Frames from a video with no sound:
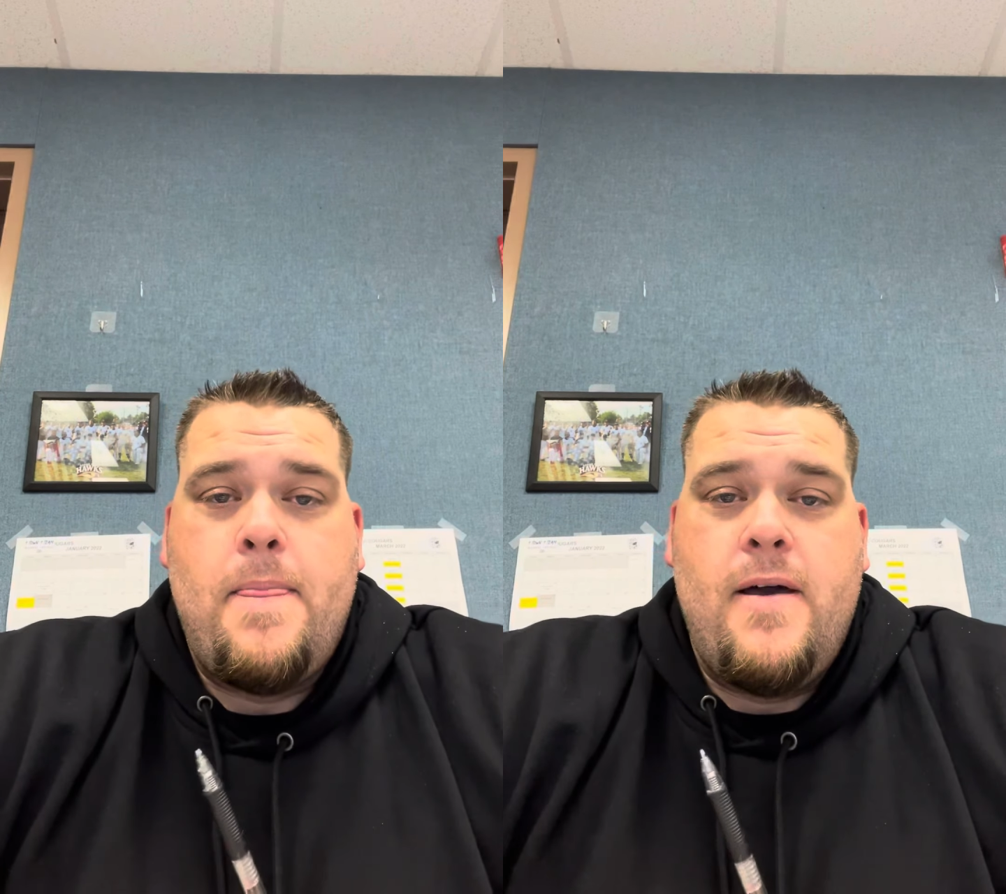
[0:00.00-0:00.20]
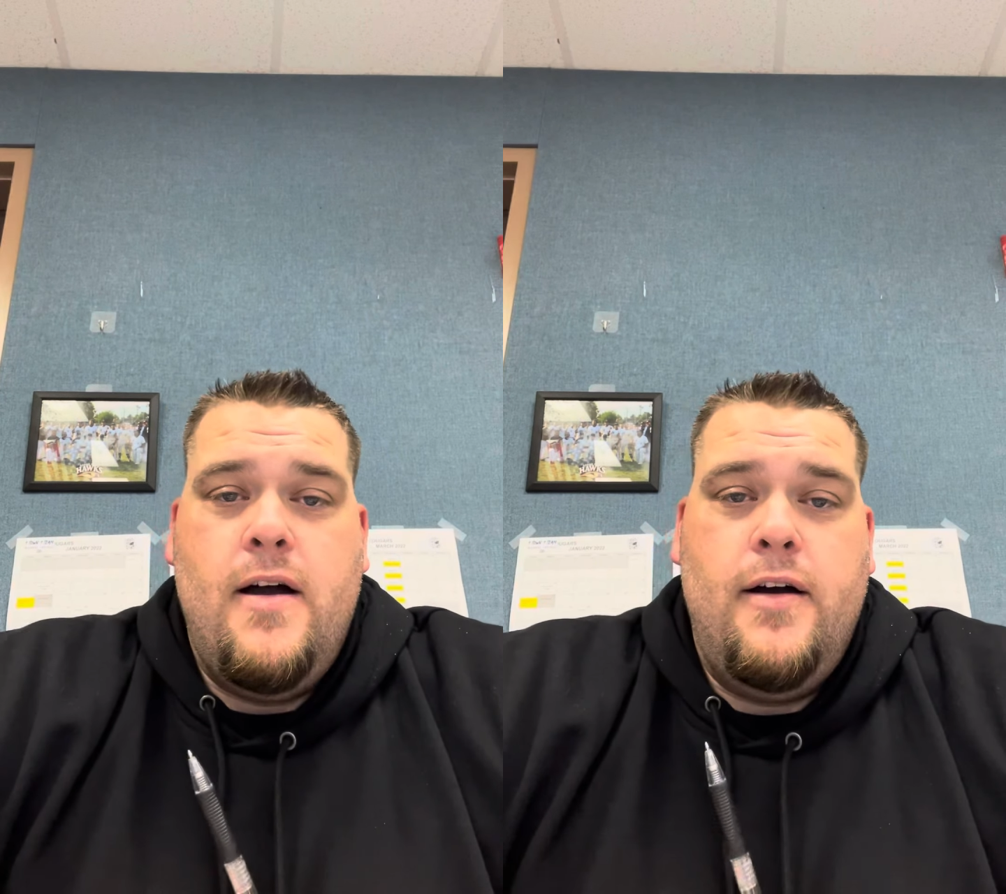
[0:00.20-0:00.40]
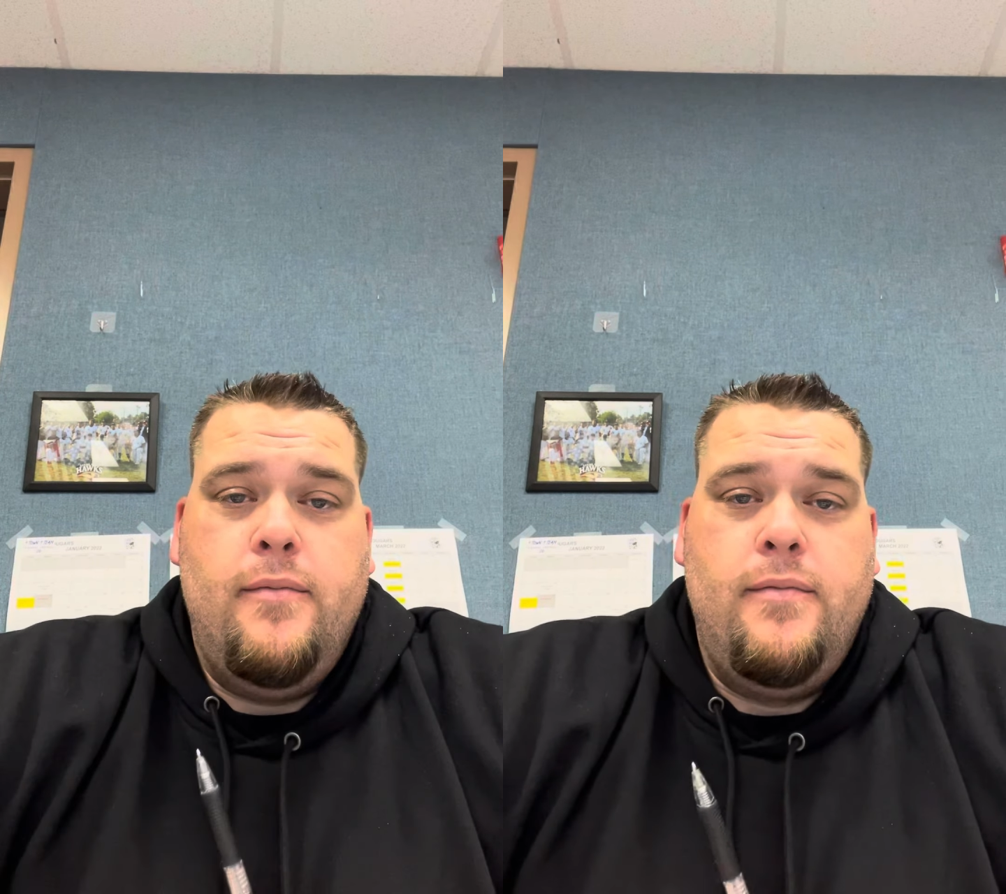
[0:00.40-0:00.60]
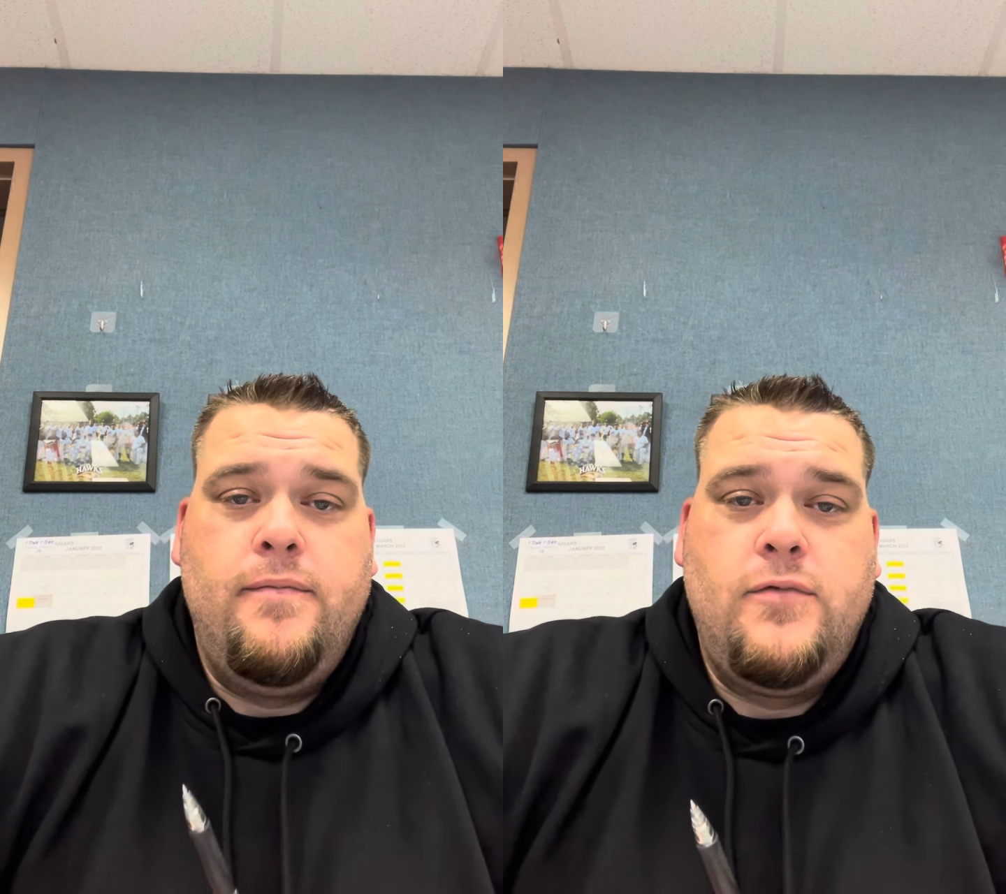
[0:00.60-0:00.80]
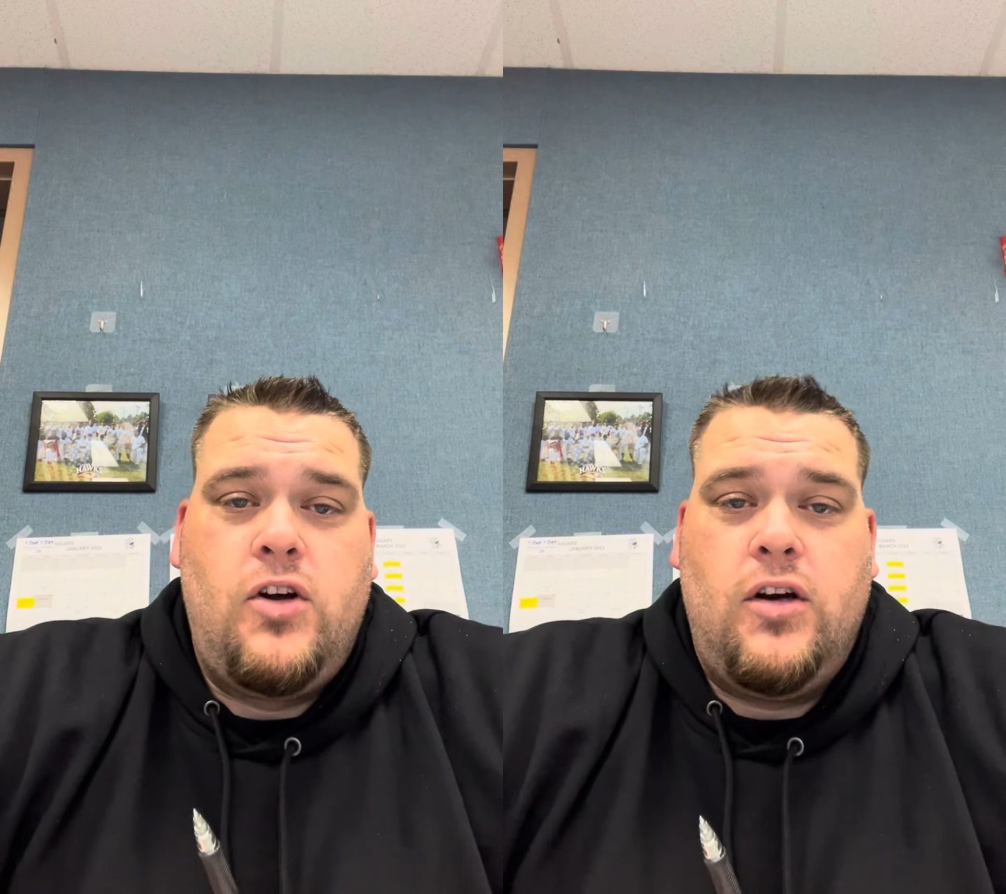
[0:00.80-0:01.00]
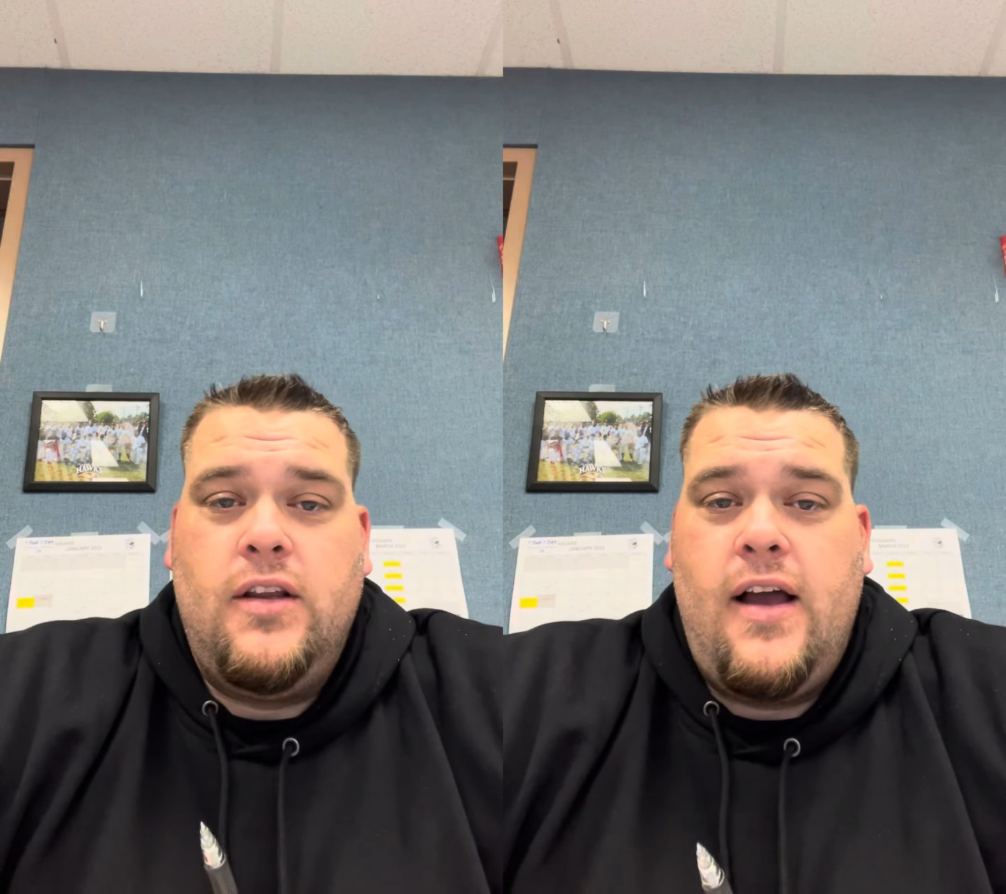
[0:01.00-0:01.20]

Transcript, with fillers: Um, currently,